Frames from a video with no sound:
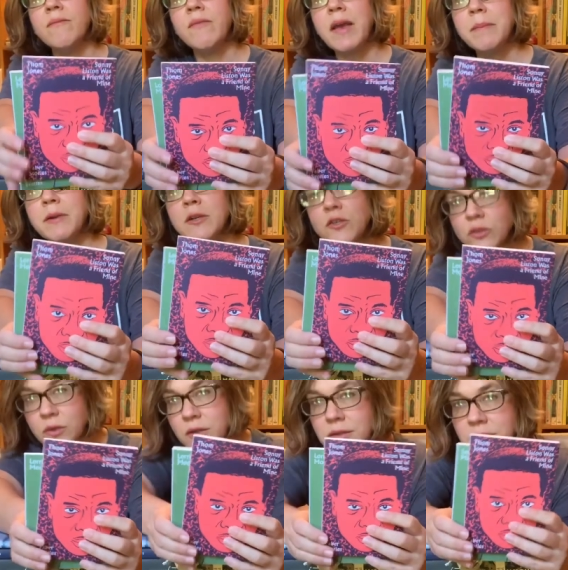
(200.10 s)
Faber
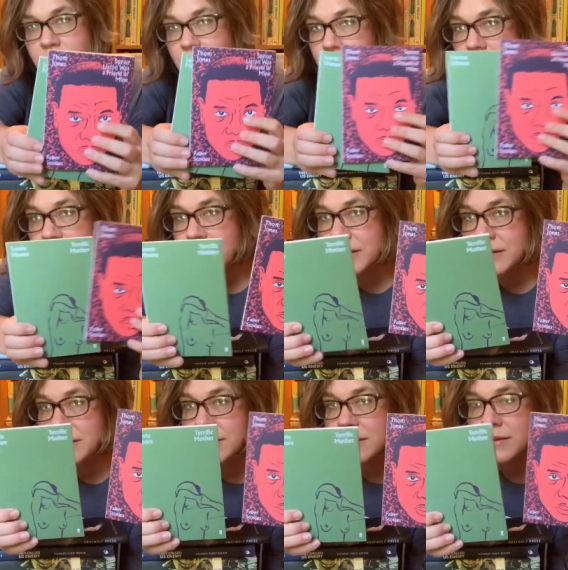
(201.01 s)
short
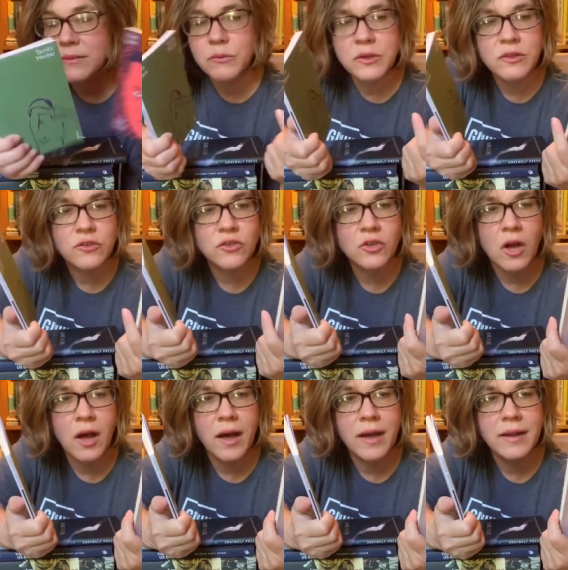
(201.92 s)
stories with
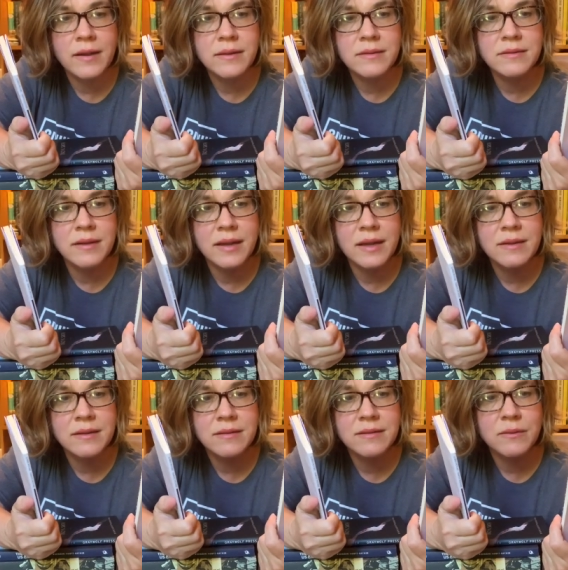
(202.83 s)
Sean, Sonny
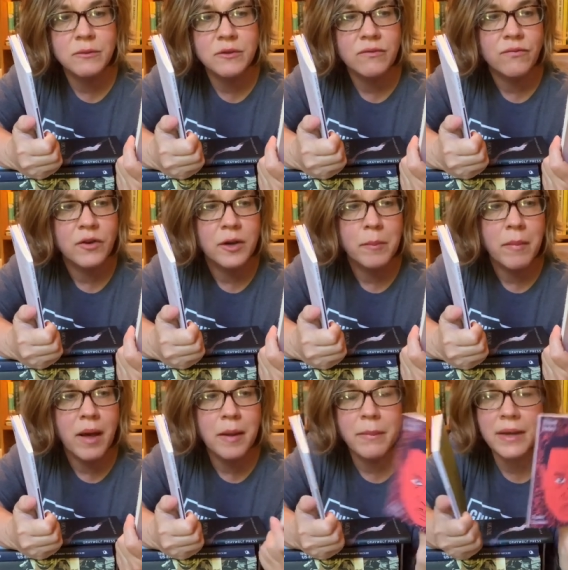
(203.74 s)
Liston was a friend of
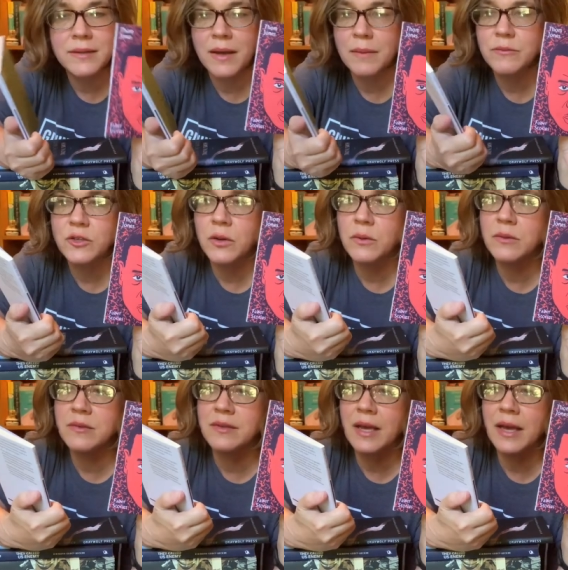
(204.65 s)
mine by Tom
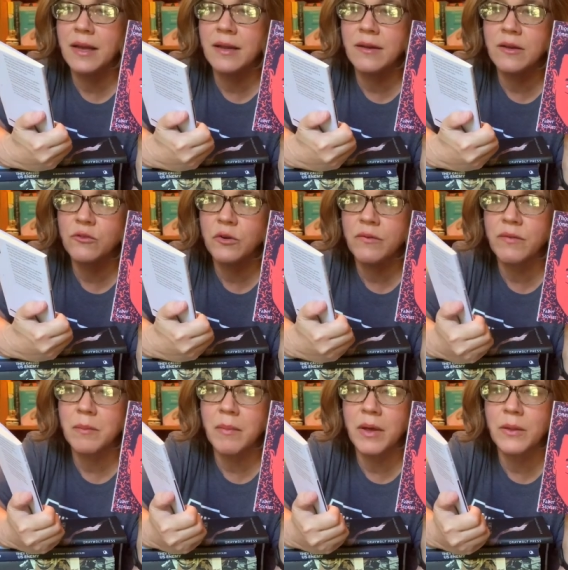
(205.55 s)
Jones, and
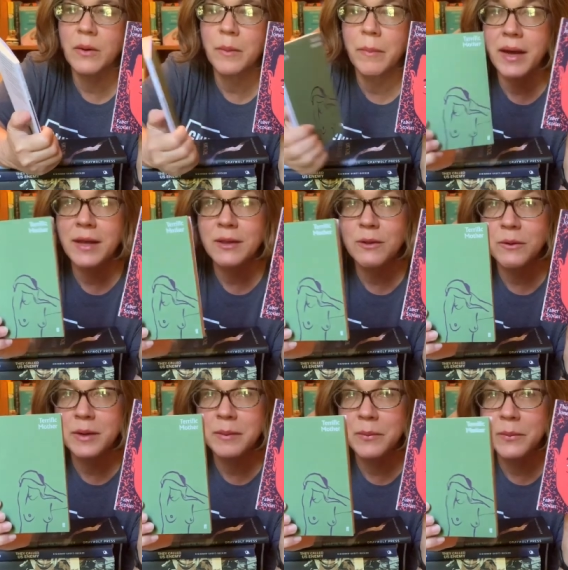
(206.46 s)
Terrific Mother by Lorrie